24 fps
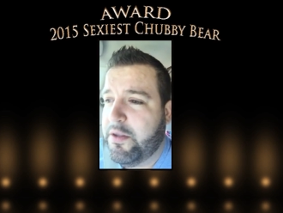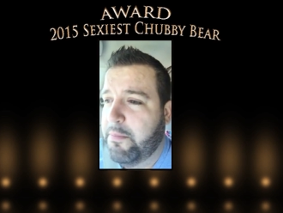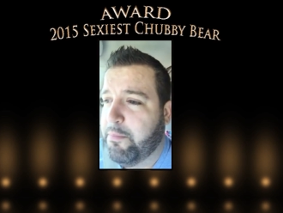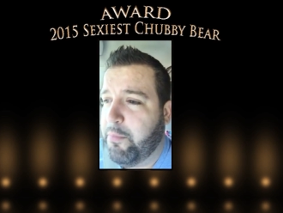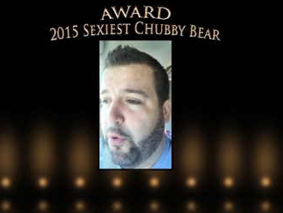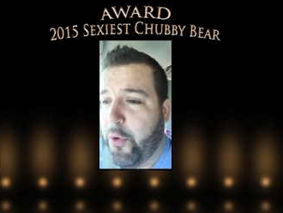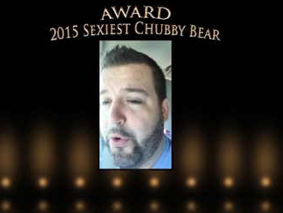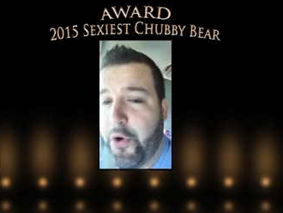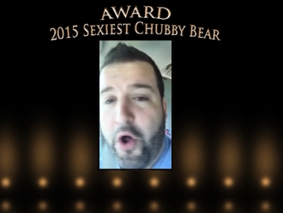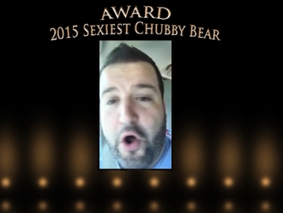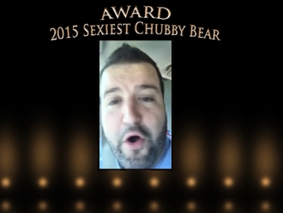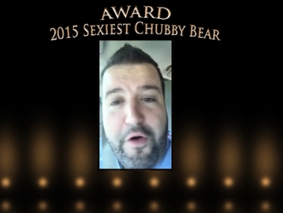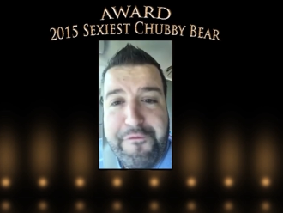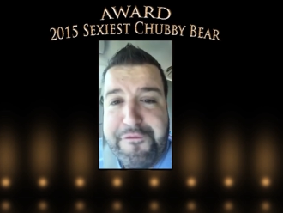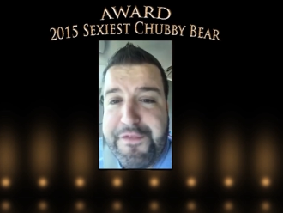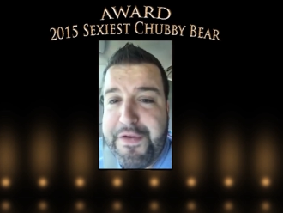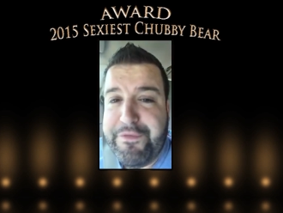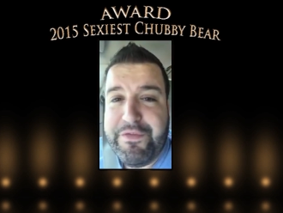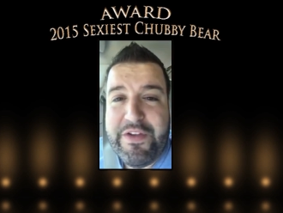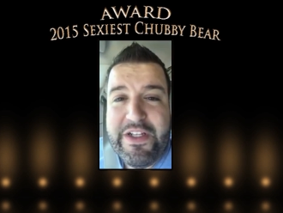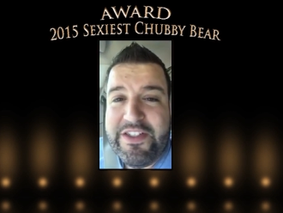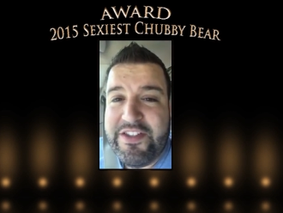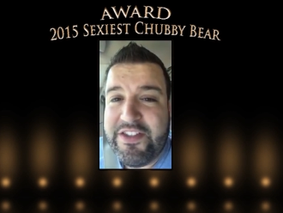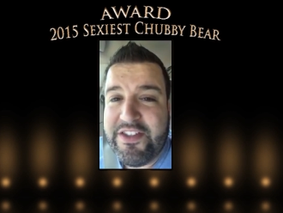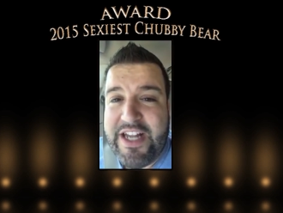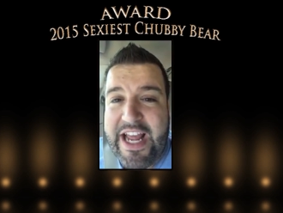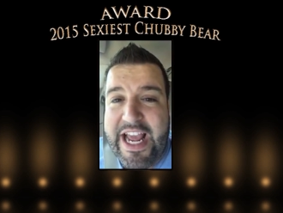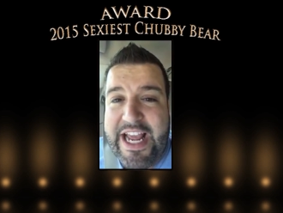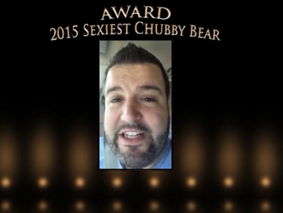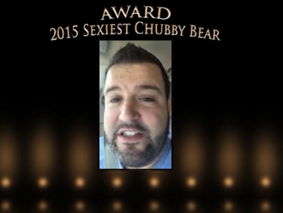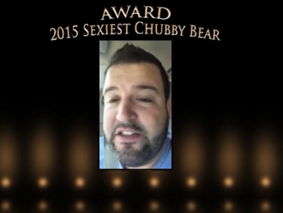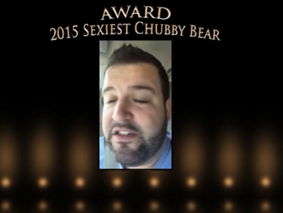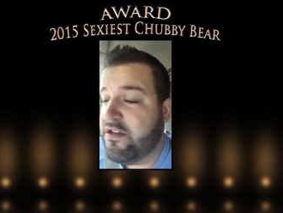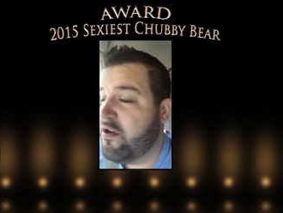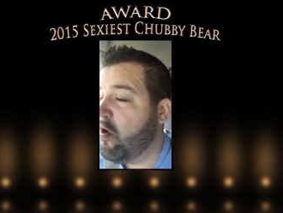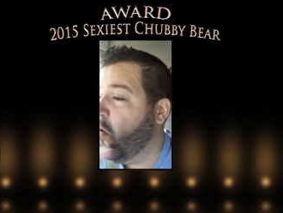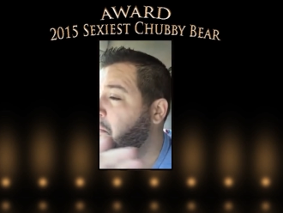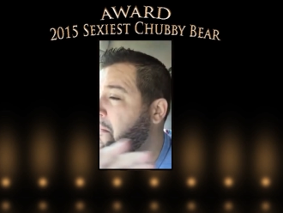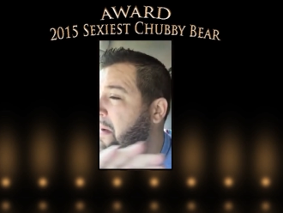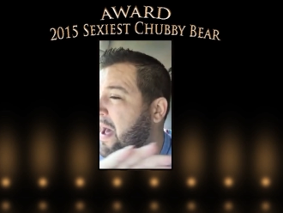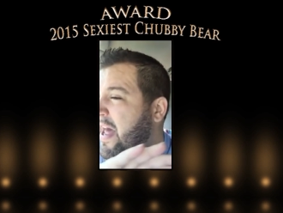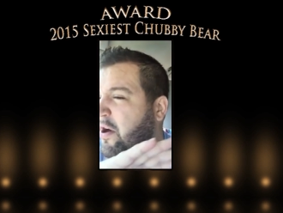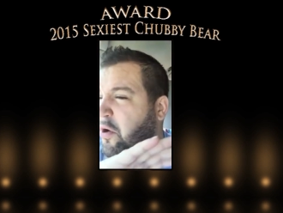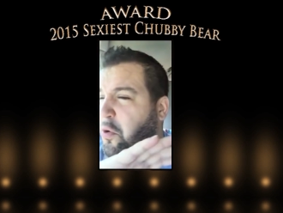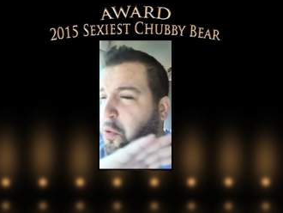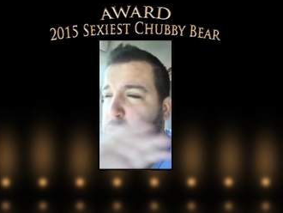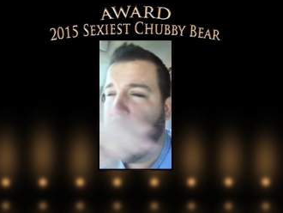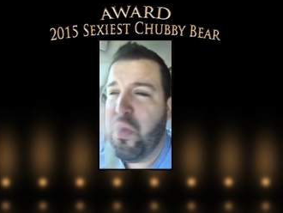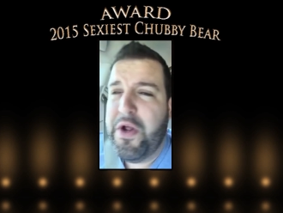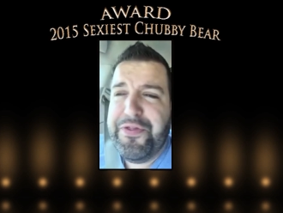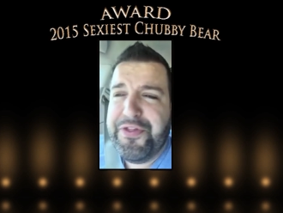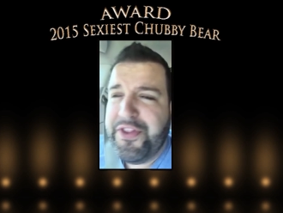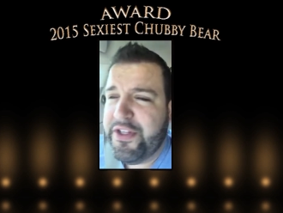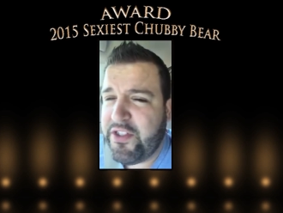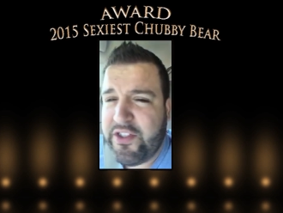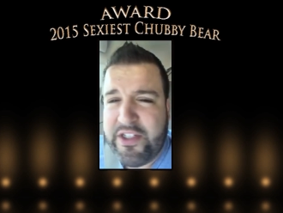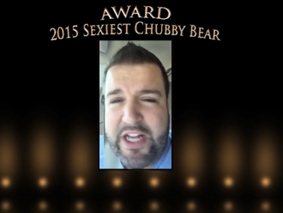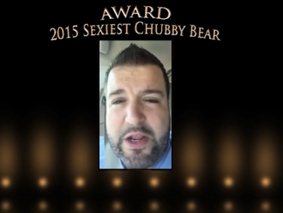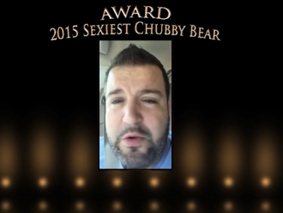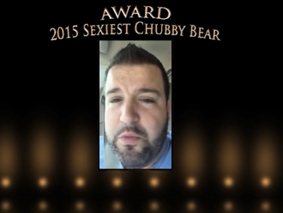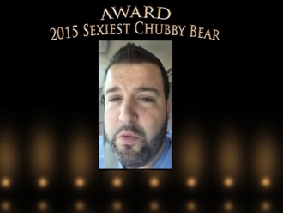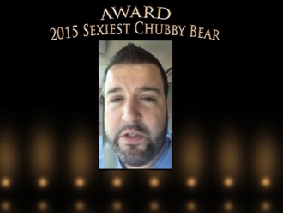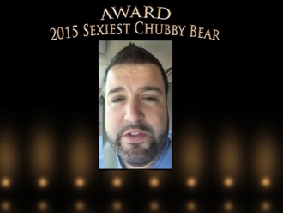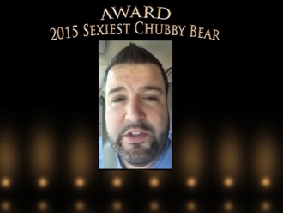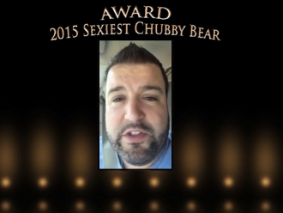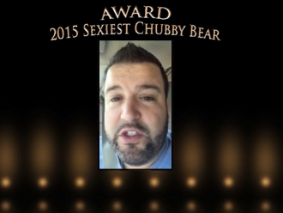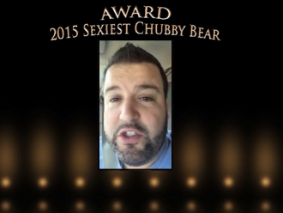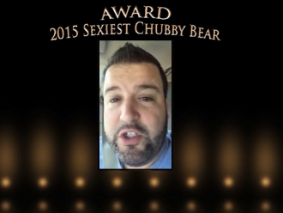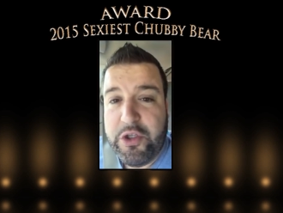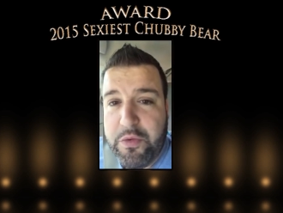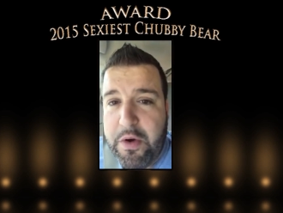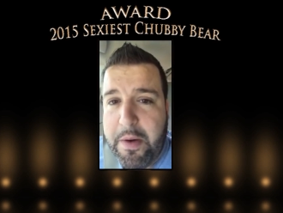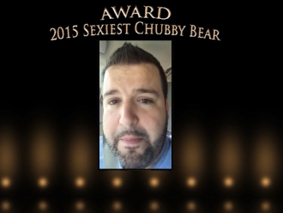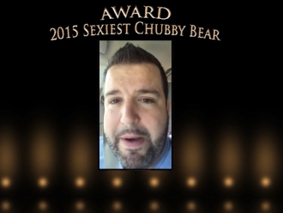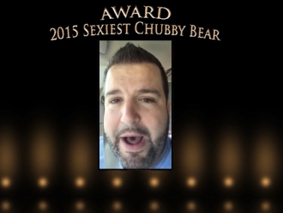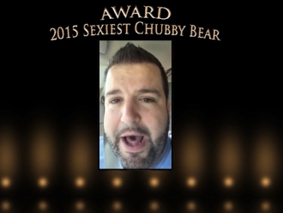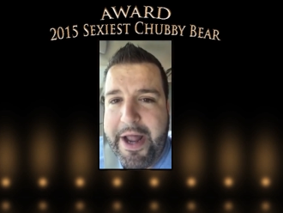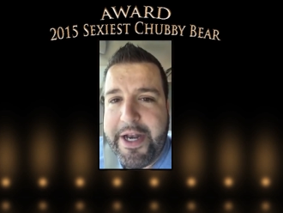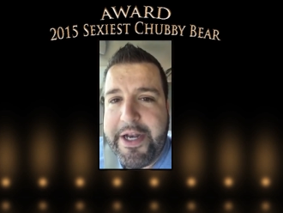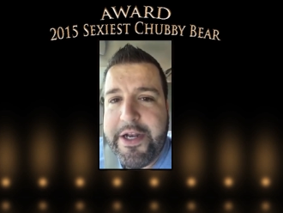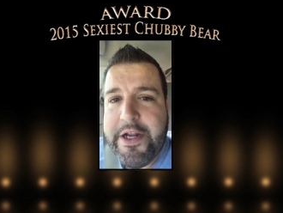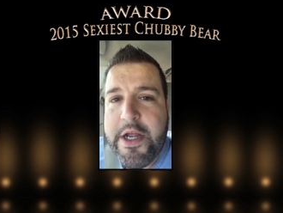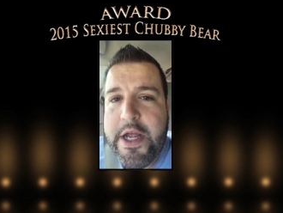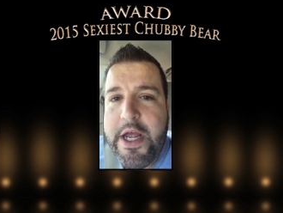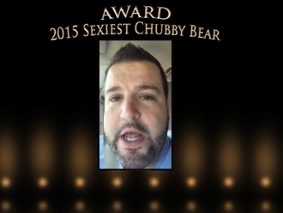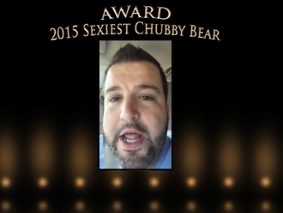the board, all 50 states, no matter what the state wants to do about it,